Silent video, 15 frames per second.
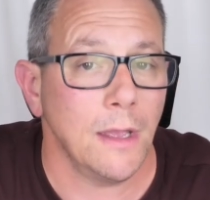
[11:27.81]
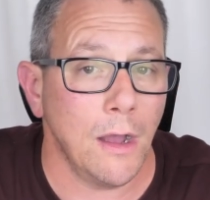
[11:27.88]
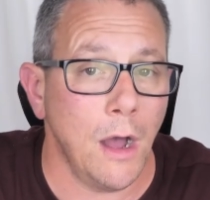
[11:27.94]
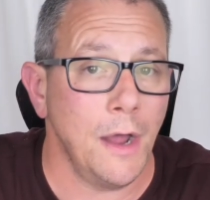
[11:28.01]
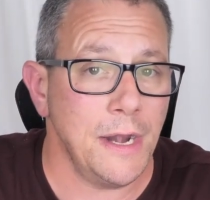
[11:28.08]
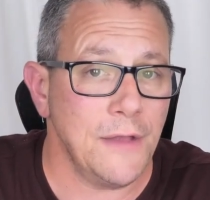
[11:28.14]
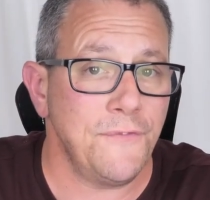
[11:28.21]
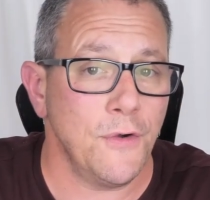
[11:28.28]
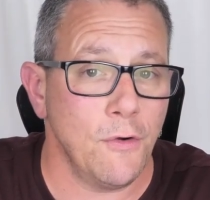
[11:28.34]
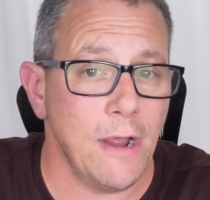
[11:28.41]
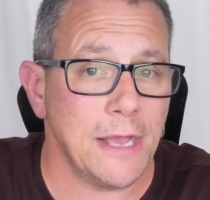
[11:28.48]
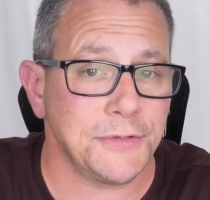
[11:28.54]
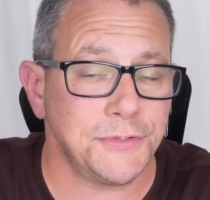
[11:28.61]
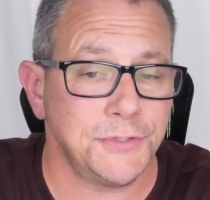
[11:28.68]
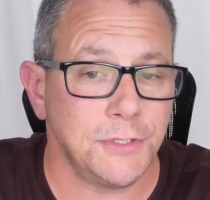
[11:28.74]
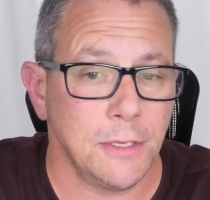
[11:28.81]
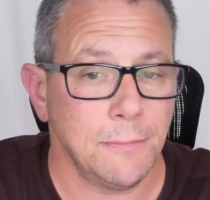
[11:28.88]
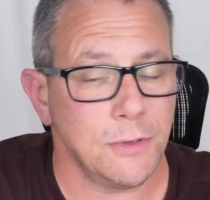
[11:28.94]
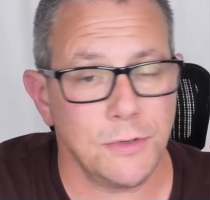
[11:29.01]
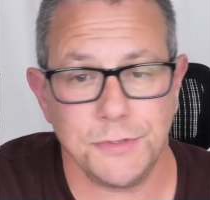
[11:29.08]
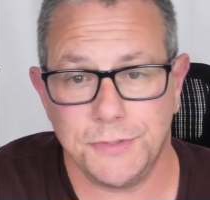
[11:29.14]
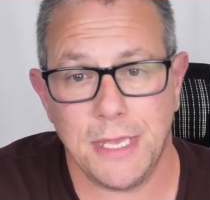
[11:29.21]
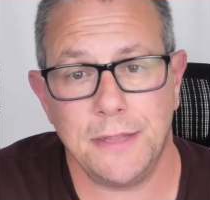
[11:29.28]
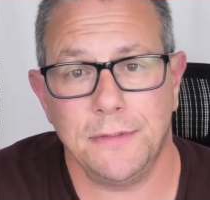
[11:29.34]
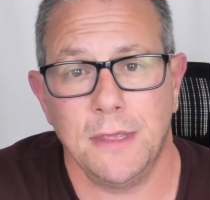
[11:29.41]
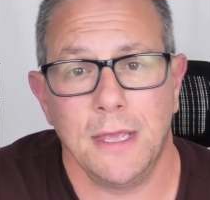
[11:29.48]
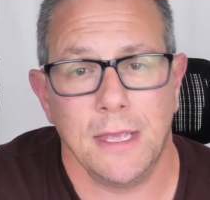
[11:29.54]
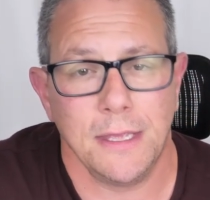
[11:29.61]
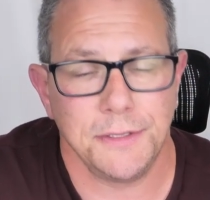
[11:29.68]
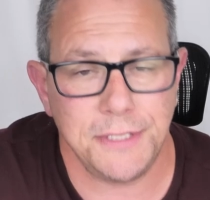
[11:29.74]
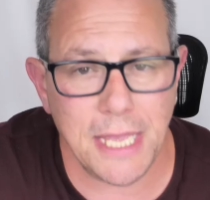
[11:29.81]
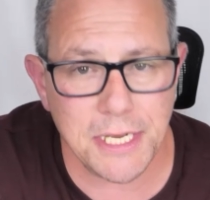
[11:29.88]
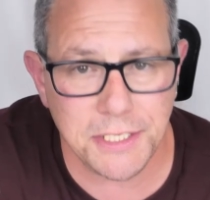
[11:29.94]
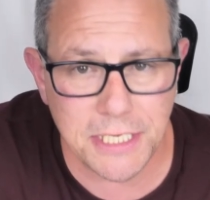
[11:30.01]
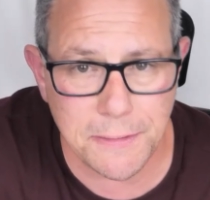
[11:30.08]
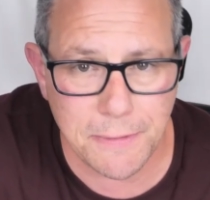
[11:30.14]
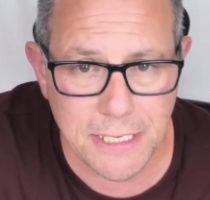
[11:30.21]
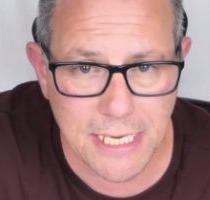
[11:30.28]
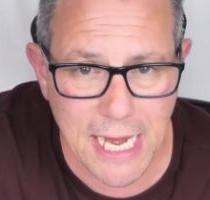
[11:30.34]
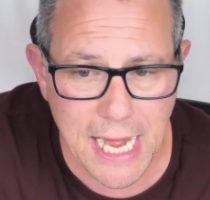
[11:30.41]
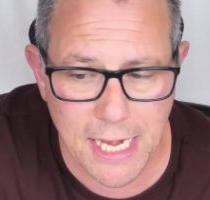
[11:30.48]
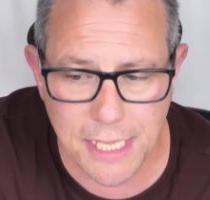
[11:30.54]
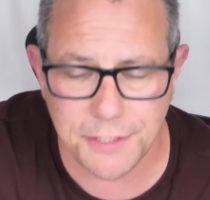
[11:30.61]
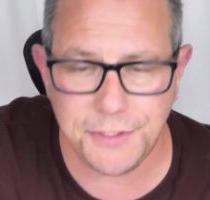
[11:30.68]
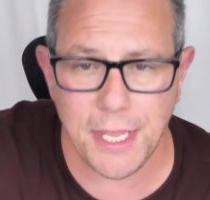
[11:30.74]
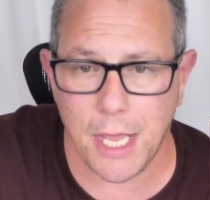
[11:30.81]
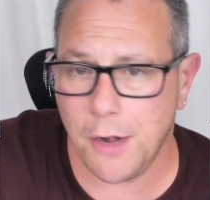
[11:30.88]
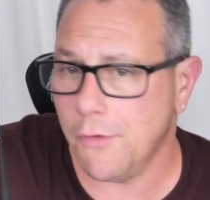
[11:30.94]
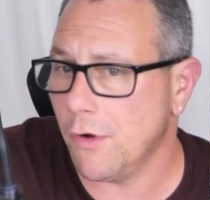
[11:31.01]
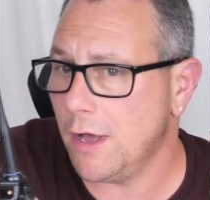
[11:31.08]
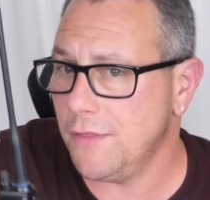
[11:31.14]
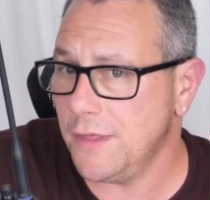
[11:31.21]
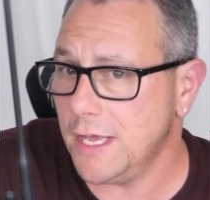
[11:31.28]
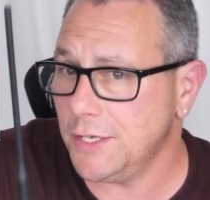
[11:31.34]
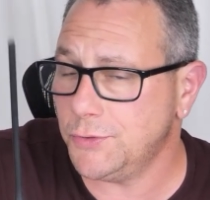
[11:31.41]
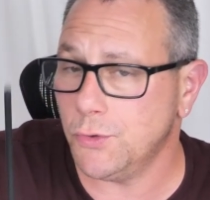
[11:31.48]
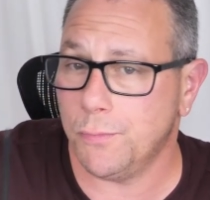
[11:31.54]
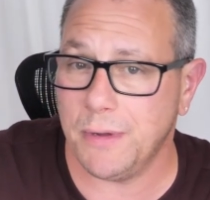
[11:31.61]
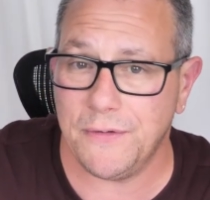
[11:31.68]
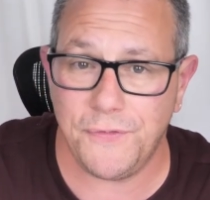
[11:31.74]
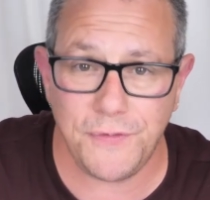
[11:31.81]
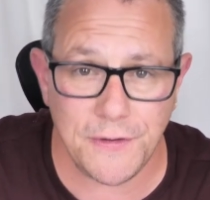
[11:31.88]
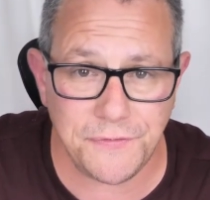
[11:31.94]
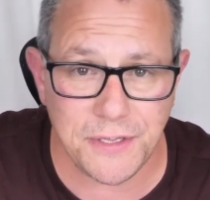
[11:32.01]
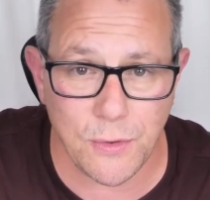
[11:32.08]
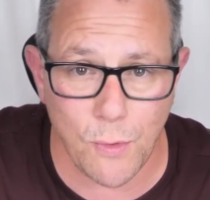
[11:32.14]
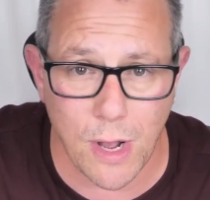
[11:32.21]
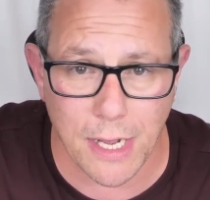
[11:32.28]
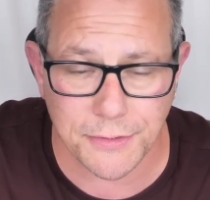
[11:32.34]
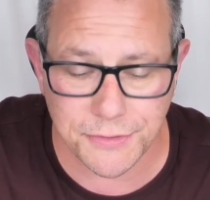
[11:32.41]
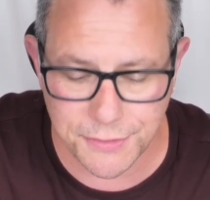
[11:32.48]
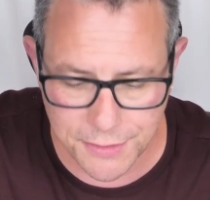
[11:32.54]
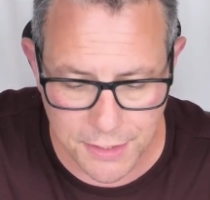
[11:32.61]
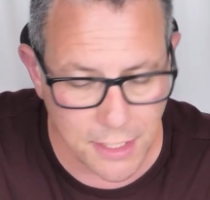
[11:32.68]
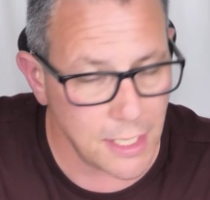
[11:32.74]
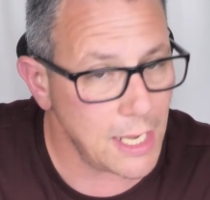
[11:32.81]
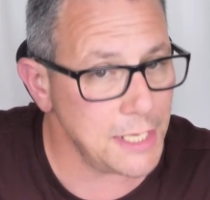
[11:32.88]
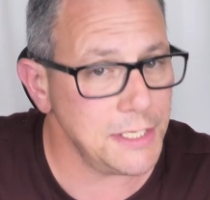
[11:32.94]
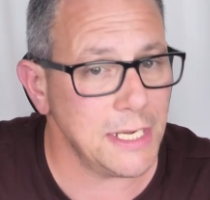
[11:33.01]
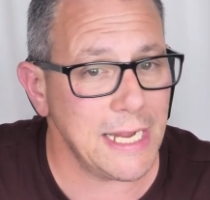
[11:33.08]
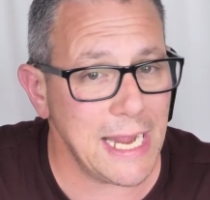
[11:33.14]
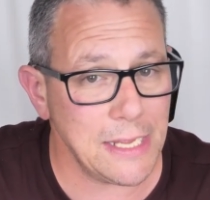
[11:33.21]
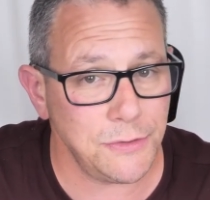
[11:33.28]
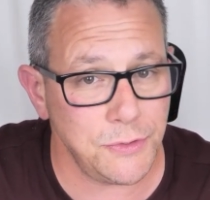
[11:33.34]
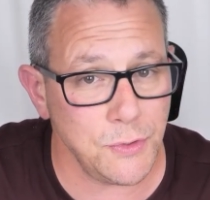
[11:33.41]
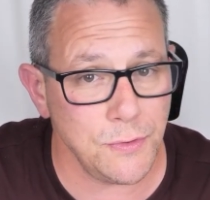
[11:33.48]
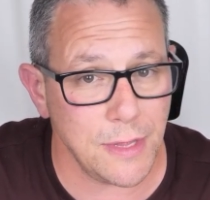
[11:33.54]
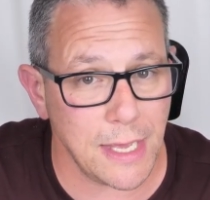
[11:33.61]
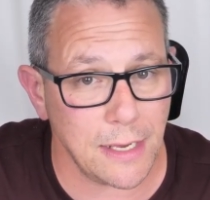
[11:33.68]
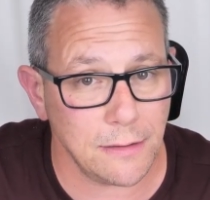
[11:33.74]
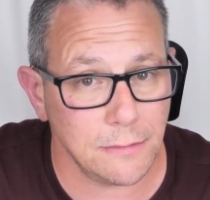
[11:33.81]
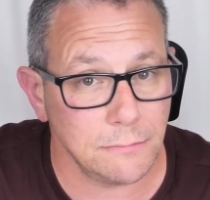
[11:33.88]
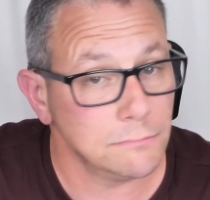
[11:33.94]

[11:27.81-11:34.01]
on FRS because then 10 dB gain antenna on this will be 50 watts and you can't do that.